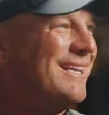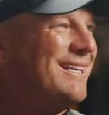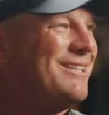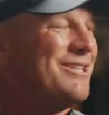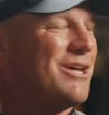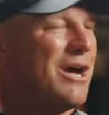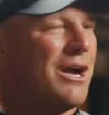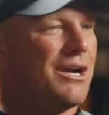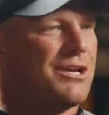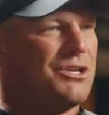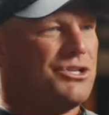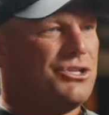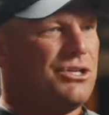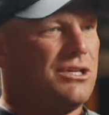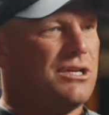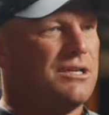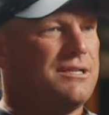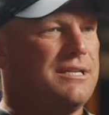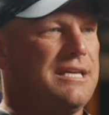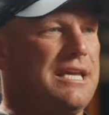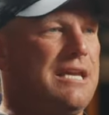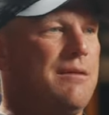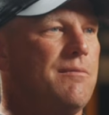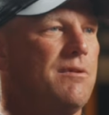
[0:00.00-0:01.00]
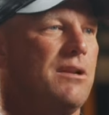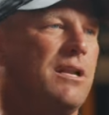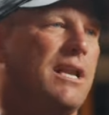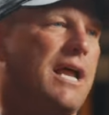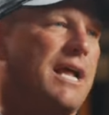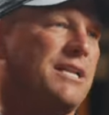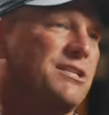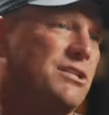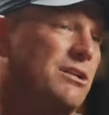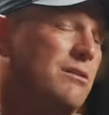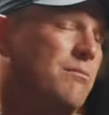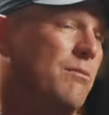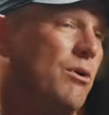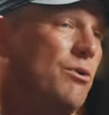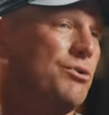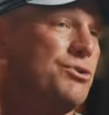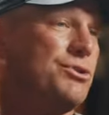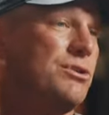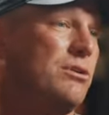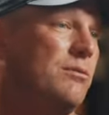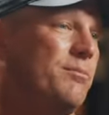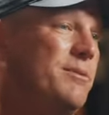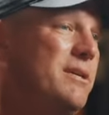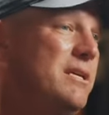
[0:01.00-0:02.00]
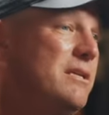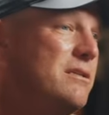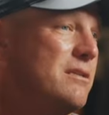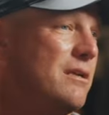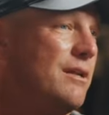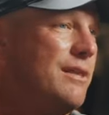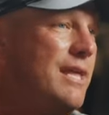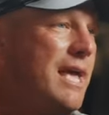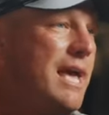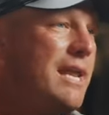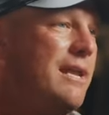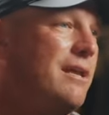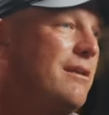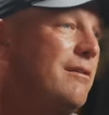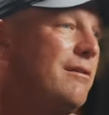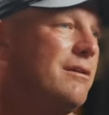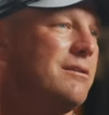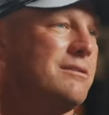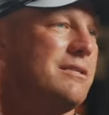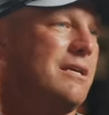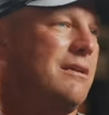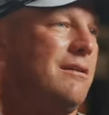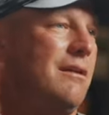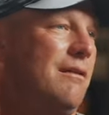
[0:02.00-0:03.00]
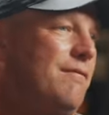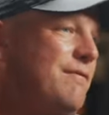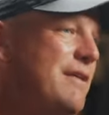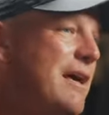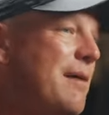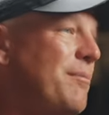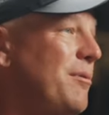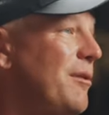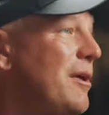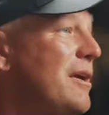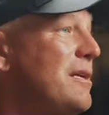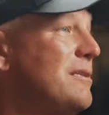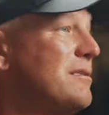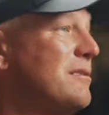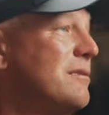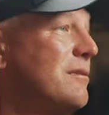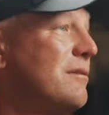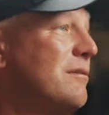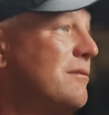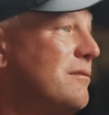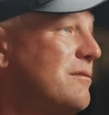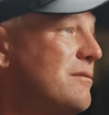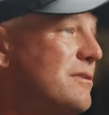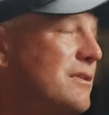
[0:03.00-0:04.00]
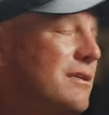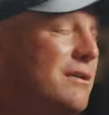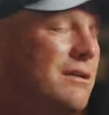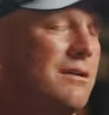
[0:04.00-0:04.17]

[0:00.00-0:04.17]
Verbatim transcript: talking to your team, and that's an emotional piece on that end because I love that place. It, yeah.